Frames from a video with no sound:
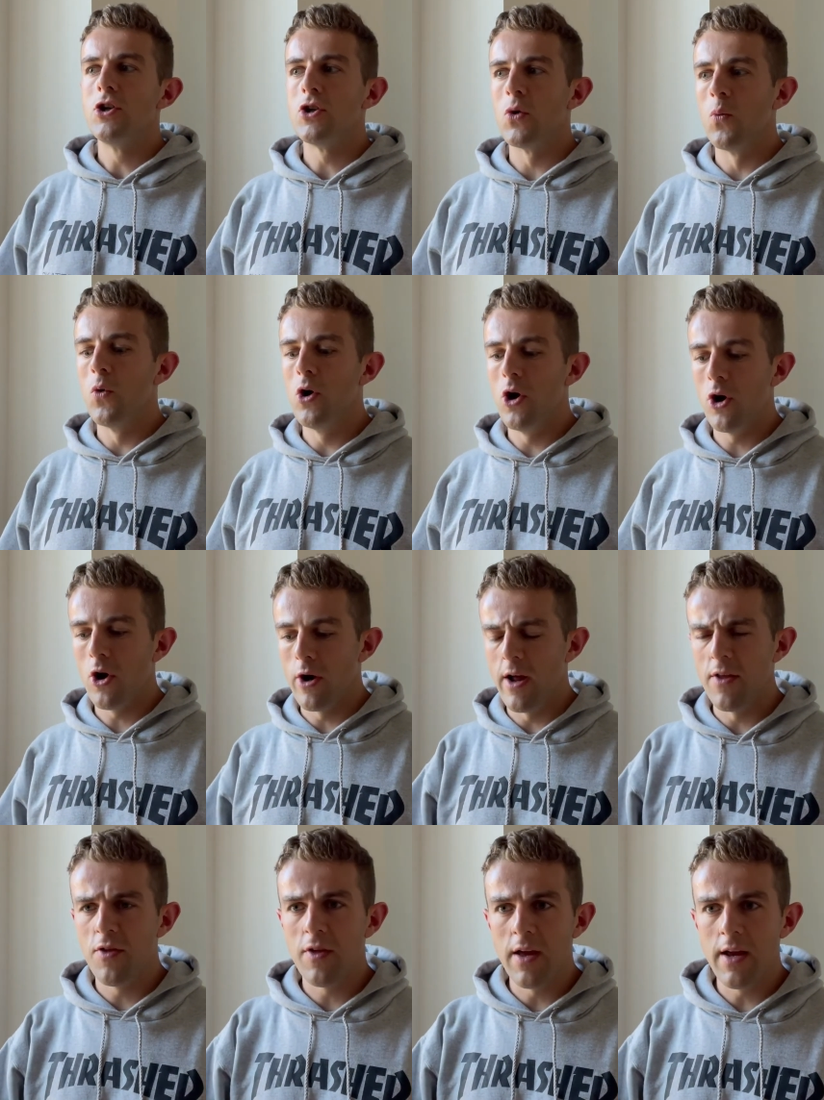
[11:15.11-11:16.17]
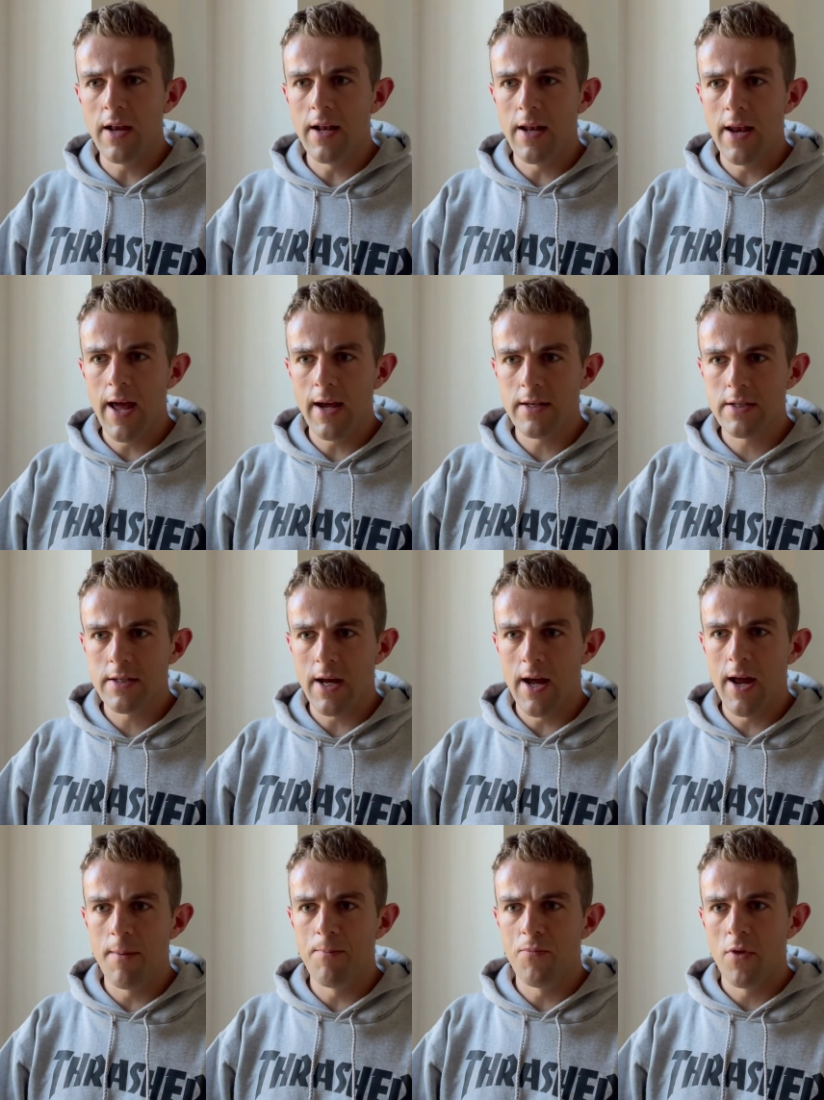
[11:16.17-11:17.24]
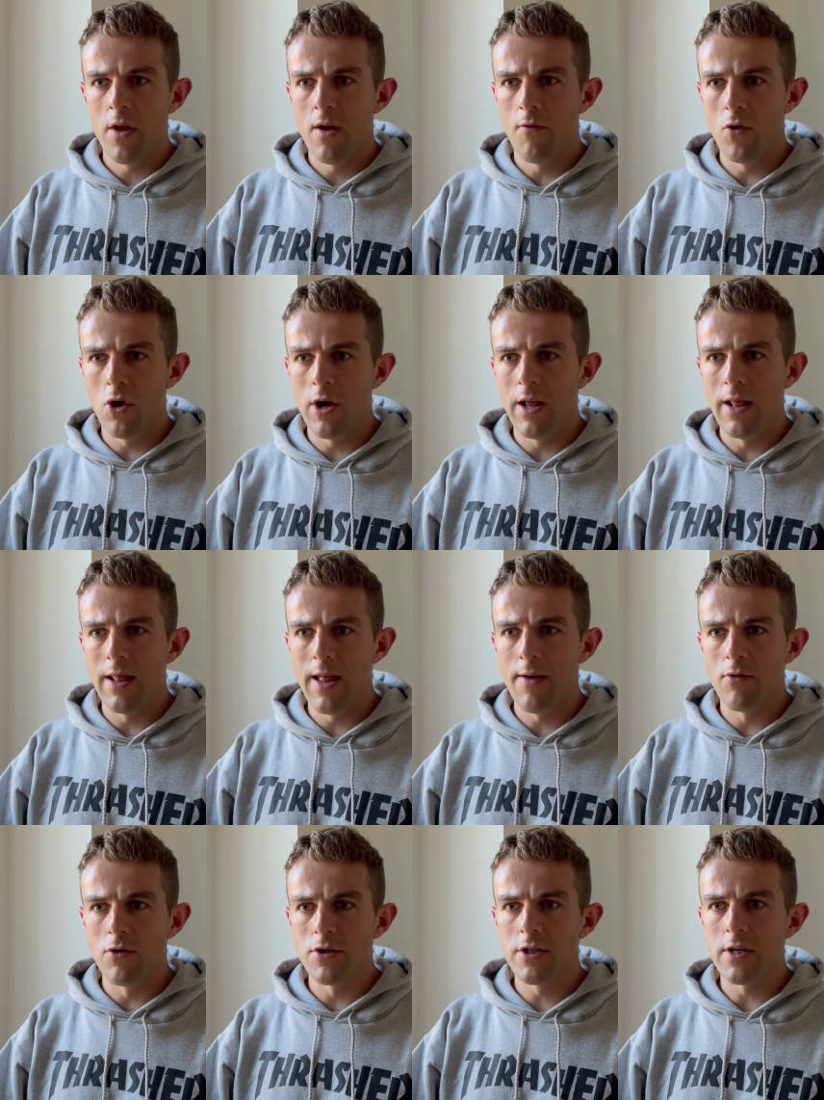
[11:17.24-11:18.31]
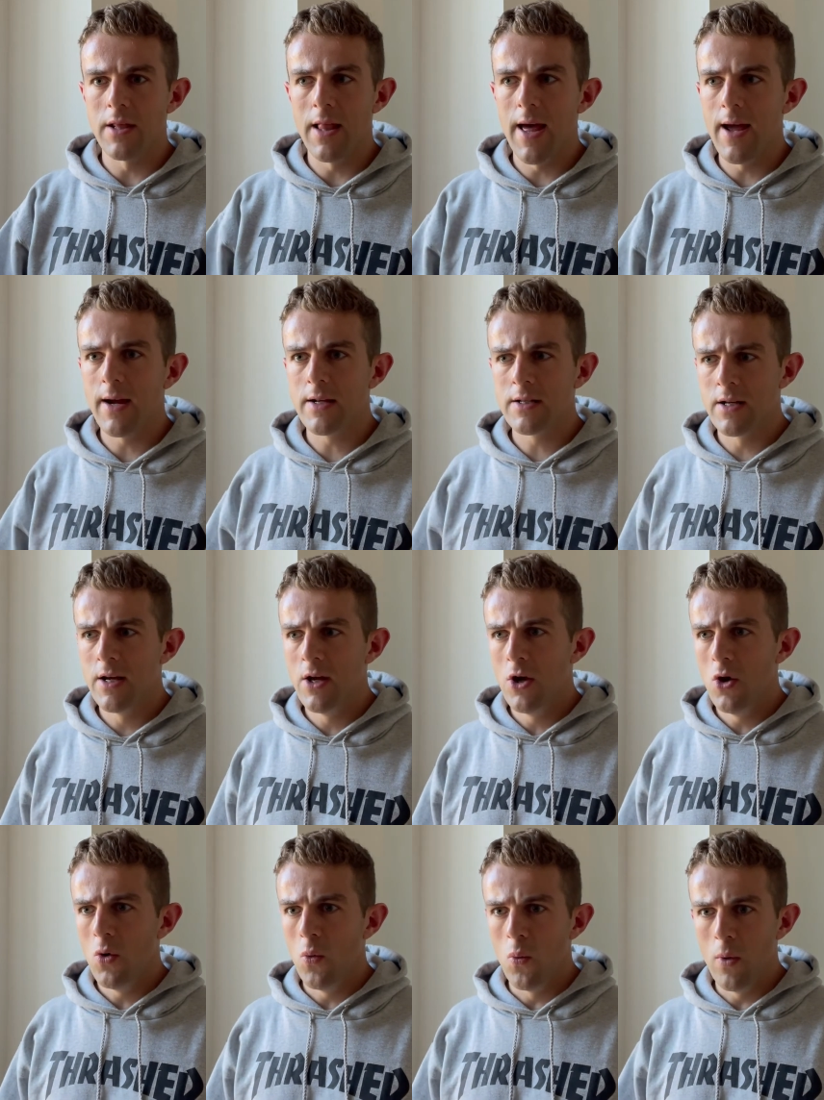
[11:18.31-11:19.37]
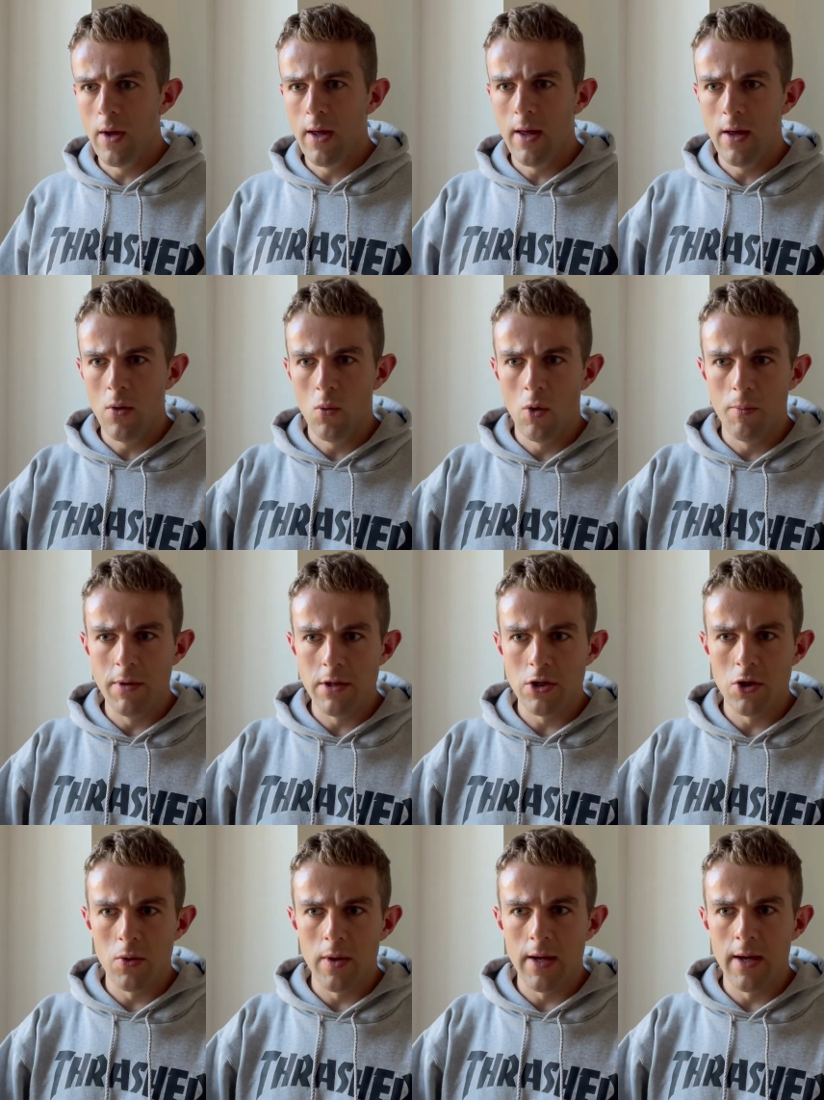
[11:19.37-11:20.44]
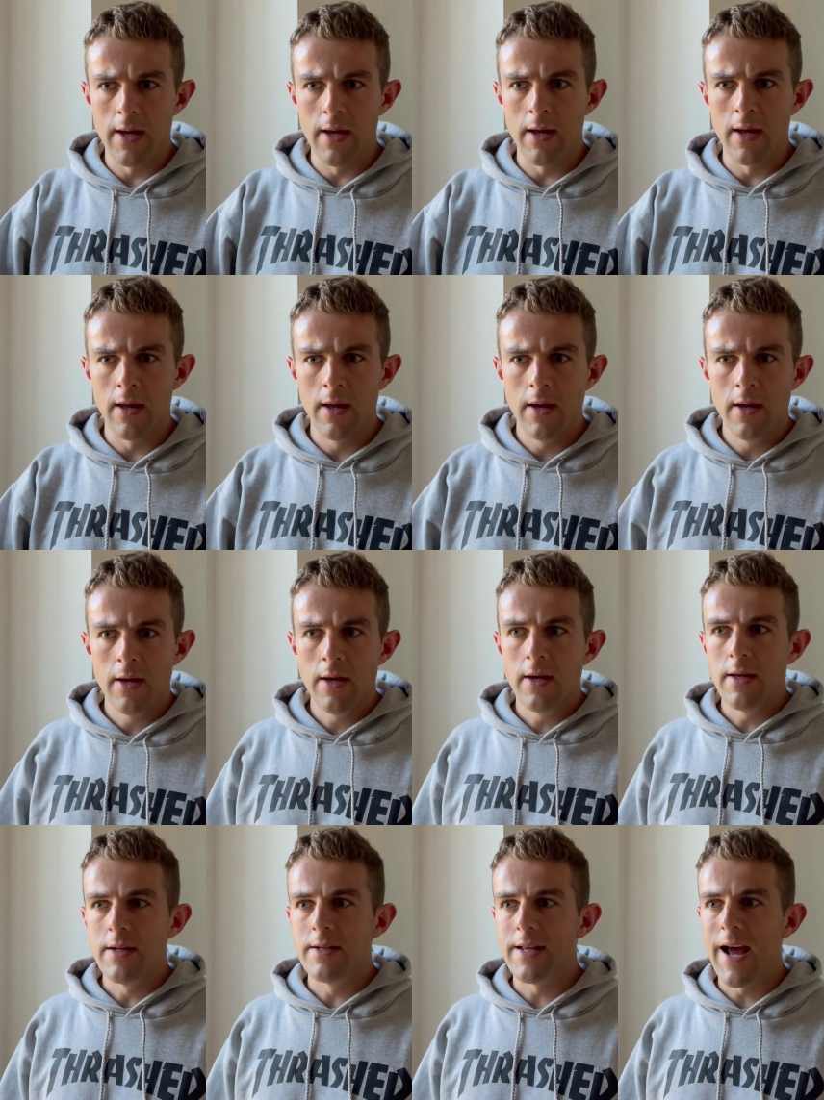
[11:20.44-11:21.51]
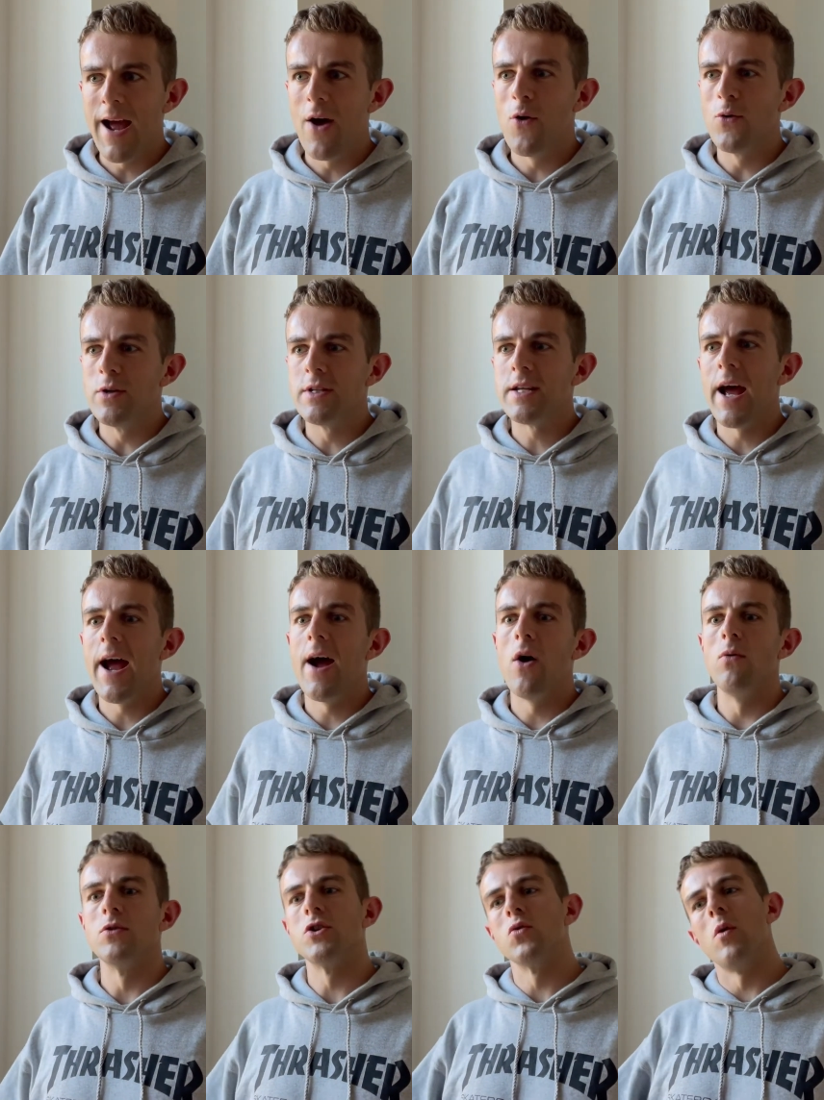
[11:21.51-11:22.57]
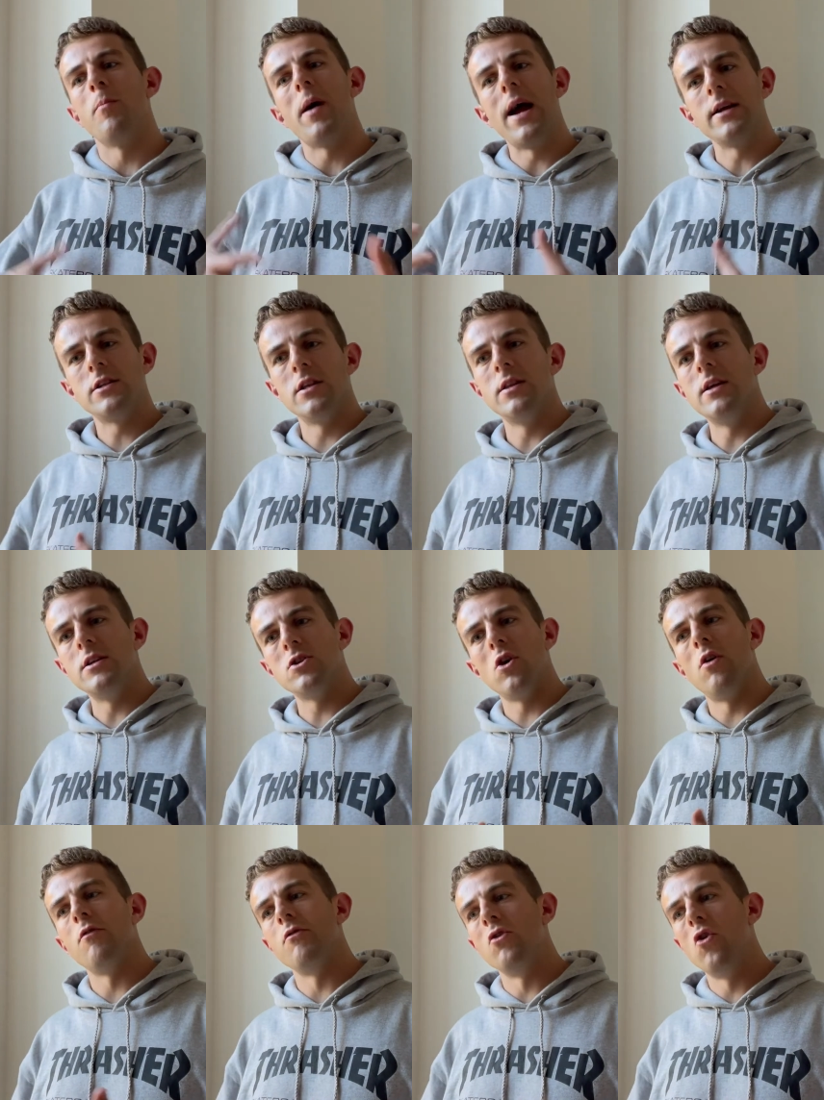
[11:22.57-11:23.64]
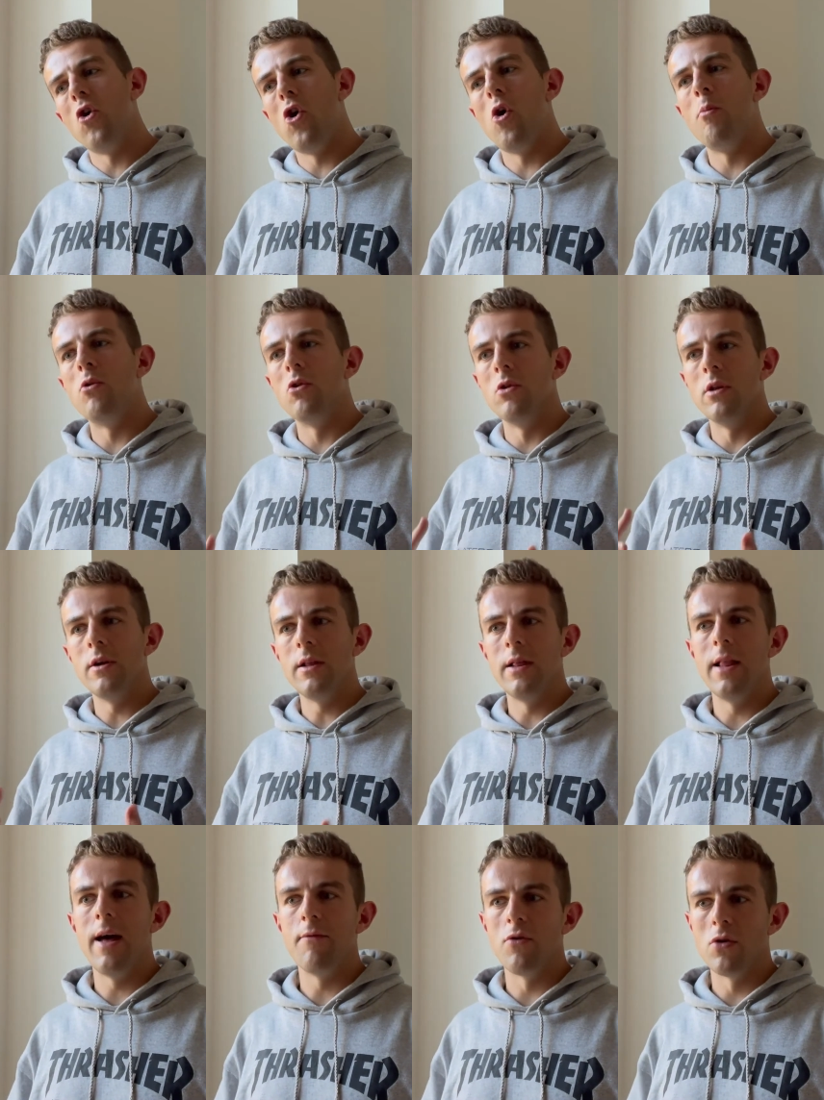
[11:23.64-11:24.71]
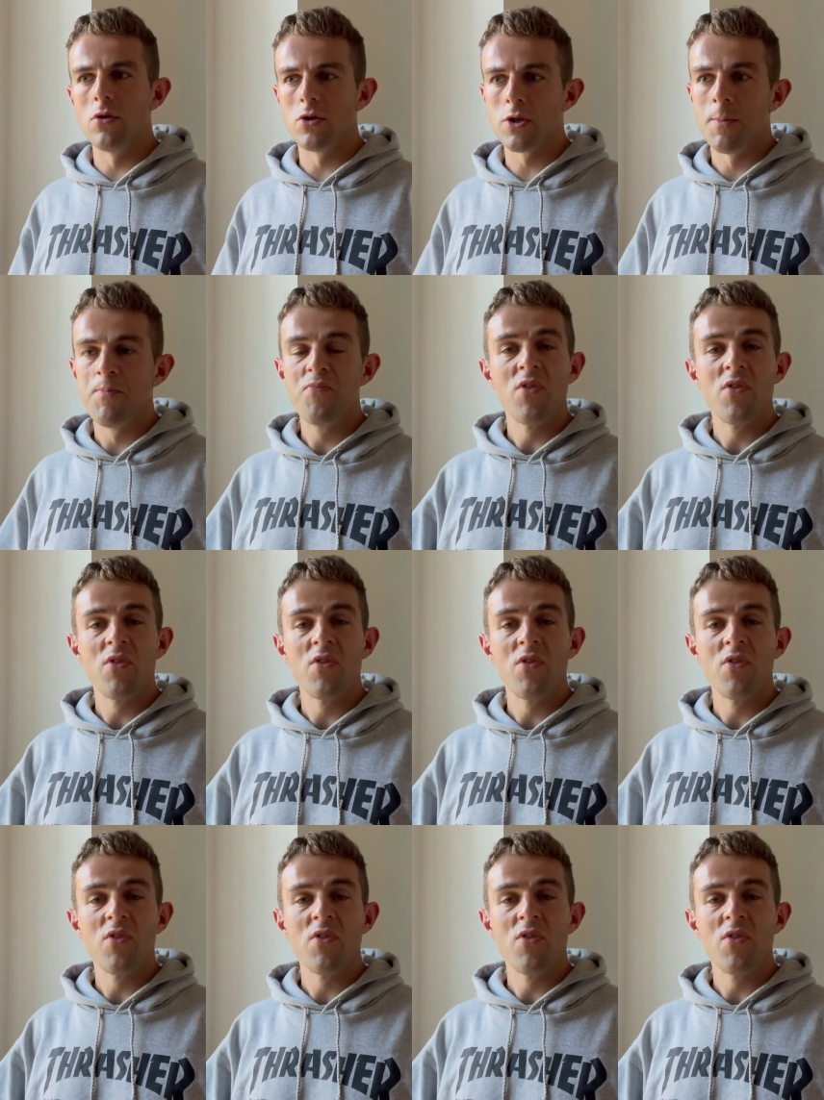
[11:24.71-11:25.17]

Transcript: to work on. I think next time, if we're going to level select, we will be doing downtown. So we're back to these sort of normal levels.